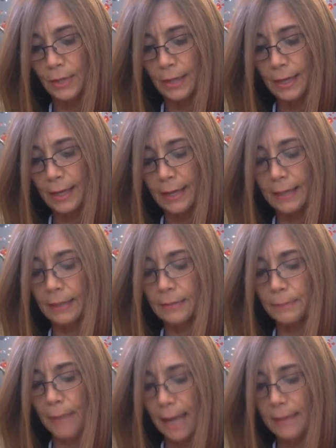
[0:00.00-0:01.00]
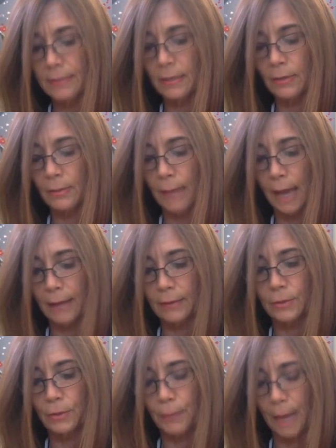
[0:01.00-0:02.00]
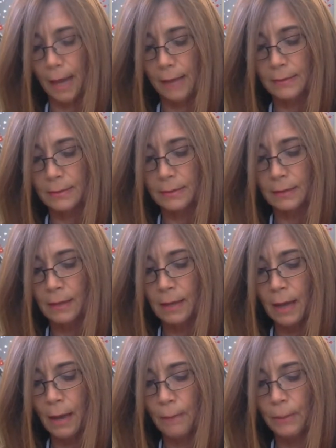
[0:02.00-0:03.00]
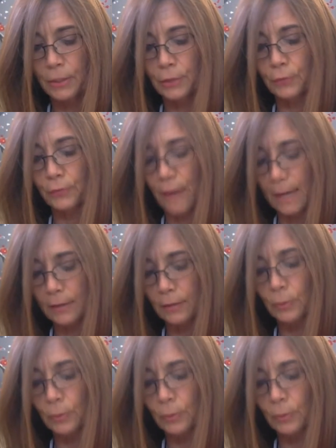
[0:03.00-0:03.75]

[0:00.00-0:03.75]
and get pats on the back as you pass, but your final